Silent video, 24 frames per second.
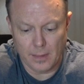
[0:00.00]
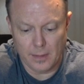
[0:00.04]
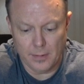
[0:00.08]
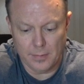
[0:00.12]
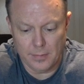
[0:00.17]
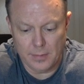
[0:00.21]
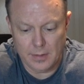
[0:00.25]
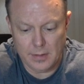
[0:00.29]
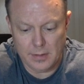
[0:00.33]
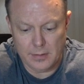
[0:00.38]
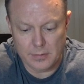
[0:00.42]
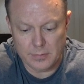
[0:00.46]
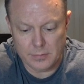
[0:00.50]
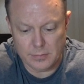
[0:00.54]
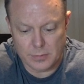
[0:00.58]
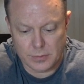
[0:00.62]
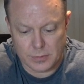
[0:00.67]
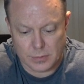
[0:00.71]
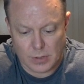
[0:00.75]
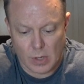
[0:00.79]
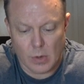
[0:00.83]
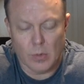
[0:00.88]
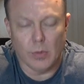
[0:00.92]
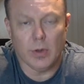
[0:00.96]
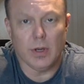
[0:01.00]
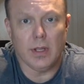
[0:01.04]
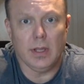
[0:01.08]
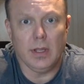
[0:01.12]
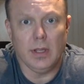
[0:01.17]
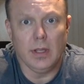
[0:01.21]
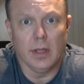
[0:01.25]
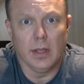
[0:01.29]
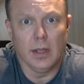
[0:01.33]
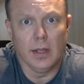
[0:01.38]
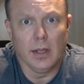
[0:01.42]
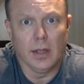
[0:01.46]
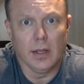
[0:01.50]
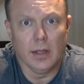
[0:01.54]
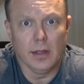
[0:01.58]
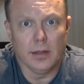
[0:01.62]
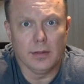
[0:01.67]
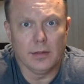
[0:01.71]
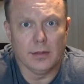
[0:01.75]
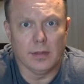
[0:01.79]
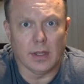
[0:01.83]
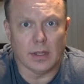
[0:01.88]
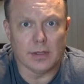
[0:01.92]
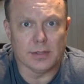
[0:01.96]
The Sony
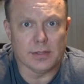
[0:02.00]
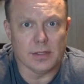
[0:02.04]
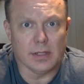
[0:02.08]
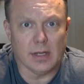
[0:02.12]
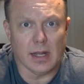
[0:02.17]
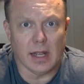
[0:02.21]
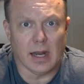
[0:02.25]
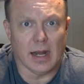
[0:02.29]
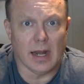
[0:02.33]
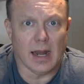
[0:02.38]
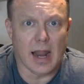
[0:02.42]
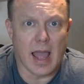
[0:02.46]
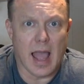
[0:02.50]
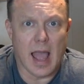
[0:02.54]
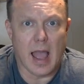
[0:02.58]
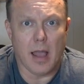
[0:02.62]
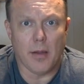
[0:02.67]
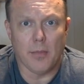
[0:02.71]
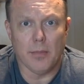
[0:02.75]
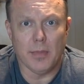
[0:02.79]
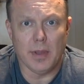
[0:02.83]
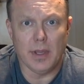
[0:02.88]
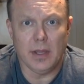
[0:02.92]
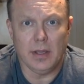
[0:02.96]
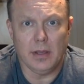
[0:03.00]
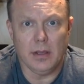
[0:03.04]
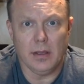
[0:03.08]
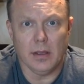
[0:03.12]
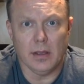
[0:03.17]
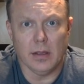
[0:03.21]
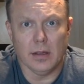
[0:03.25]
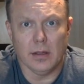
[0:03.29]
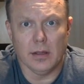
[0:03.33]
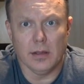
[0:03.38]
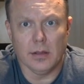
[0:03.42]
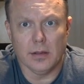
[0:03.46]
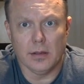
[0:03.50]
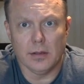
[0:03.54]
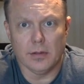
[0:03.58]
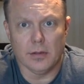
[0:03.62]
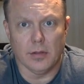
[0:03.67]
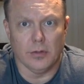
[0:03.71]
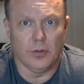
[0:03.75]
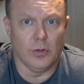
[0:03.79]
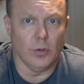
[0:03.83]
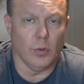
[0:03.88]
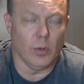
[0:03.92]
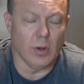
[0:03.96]
doesn't allow me to
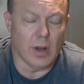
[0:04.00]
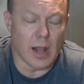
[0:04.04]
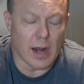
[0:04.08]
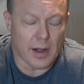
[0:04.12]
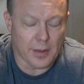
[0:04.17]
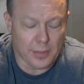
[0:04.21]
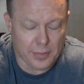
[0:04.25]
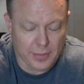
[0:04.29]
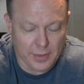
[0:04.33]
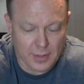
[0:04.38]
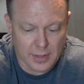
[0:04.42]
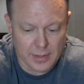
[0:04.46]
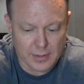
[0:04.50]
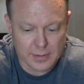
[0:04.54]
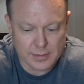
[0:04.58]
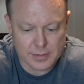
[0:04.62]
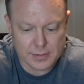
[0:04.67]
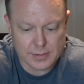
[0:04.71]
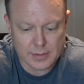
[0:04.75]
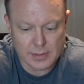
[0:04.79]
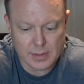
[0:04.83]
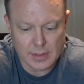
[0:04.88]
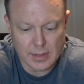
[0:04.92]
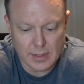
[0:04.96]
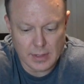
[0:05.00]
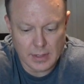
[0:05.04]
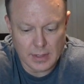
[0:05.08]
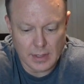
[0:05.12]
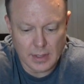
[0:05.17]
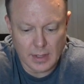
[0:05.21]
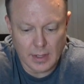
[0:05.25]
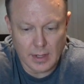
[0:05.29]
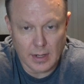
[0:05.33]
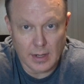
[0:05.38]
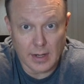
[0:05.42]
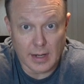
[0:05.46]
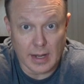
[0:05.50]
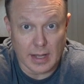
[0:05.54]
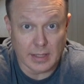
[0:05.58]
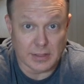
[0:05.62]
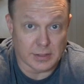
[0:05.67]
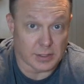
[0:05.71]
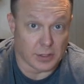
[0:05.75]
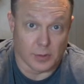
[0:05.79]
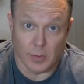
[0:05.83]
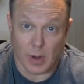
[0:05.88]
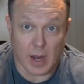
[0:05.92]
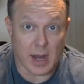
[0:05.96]
do a lot of things. It's
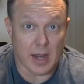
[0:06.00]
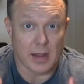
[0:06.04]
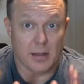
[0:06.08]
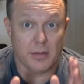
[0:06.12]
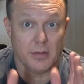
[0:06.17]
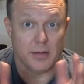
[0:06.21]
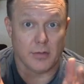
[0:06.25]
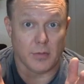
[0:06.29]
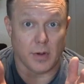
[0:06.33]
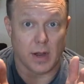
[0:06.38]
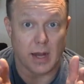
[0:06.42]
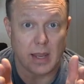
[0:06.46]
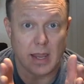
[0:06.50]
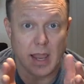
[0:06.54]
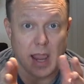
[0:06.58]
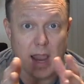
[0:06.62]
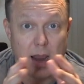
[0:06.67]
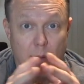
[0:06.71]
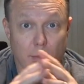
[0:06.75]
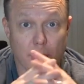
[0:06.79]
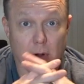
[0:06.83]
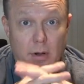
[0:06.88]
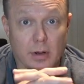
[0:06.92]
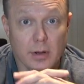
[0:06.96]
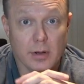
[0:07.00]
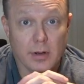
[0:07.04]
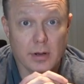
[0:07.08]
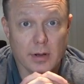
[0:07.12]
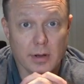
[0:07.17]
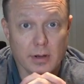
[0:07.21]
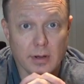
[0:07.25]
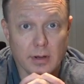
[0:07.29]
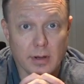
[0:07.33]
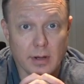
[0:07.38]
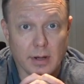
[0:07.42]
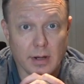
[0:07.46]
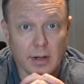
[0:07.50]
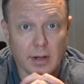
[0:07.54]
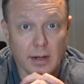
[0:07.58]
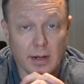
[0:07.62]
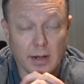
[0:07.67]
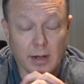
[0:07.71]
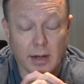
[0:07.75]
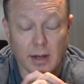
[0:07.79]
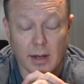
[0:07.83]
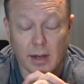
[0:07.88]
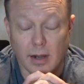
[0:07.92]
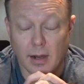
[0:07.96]
a great camera.
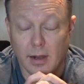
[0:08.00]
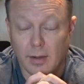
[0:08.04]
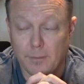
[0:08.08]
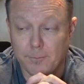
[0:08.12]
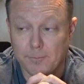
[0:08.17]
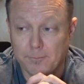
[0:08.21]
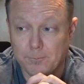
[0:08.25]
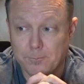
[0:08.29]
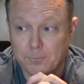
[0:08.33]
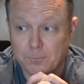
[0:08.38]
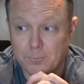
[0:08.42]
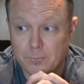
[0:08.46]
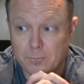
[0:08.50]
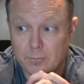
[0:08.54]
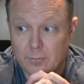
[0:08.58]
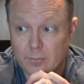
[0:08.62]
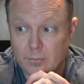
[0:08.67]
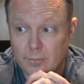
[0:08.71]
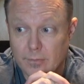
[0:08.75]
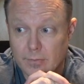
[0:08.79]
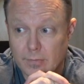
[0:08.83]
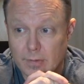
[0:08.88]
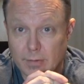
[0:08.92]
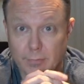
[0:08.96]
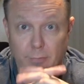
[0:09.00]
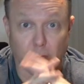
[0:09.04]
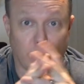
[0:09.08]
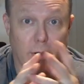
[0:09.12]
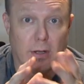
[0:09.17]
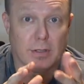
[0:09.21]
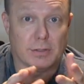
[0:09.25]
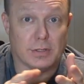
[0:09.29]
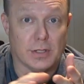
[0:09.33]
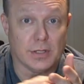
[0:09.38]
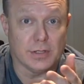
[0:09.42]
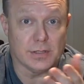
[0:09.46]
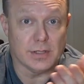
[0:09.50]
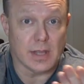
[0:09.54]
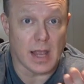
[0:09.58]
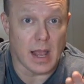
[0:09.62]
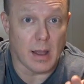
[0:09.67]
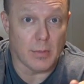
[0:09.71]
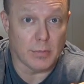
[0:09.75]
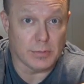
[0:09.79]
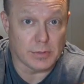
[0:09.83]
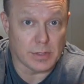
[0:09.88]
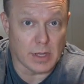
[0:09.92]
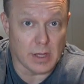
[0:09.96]
For instance, I
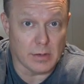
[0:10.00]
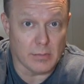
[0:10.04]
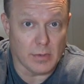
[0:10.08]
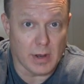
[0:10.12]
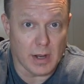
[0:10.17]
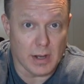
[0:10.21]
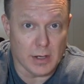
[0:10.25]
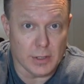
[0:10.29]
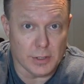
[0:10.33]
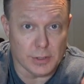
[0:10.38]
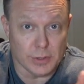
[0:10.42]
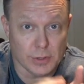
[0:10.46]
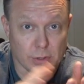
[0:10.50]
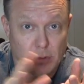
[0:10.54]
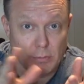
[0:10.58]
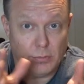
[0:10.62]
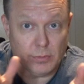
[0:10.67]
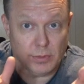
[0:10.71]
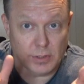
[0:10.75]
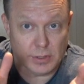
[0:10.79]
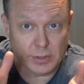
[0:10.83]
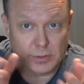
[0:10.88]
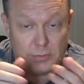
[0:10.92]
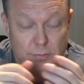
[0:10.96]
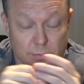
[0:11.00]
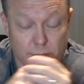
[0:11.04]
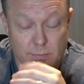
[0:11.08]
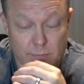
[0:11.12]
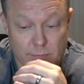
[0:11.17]
was getting ready to shoot this